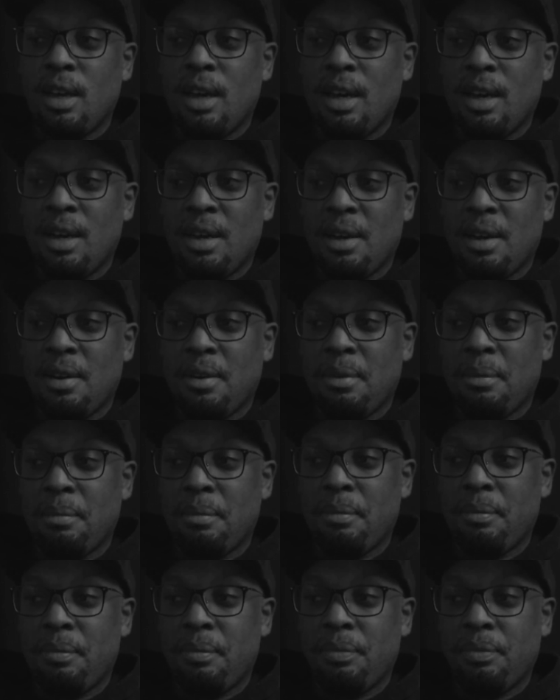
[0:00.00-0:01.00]

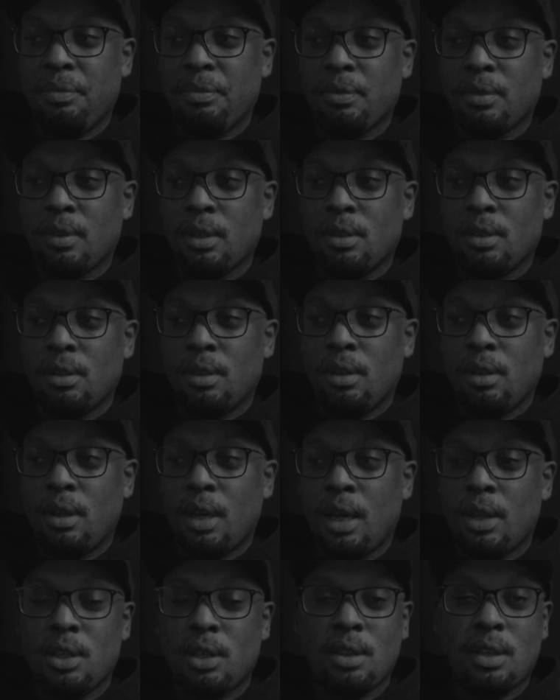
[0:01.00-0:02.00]

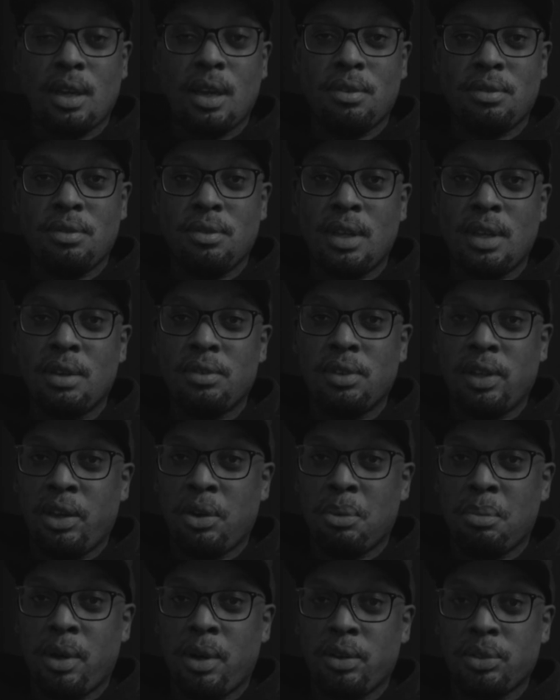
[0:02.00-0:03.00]
I think they have later
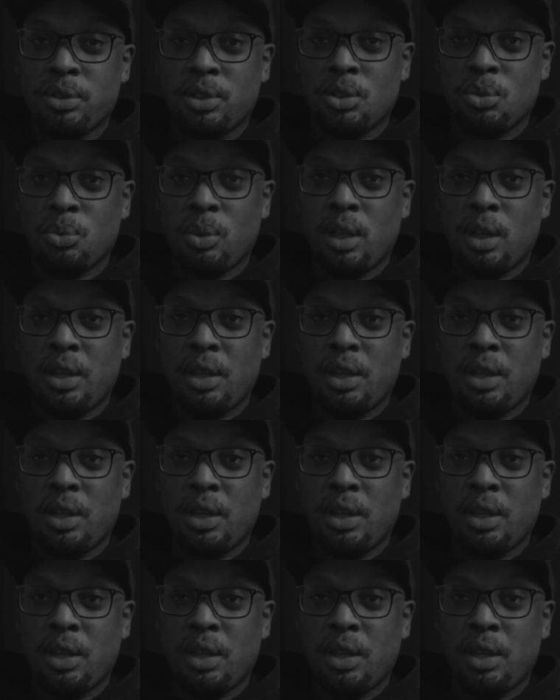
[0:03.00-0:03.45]
models as well.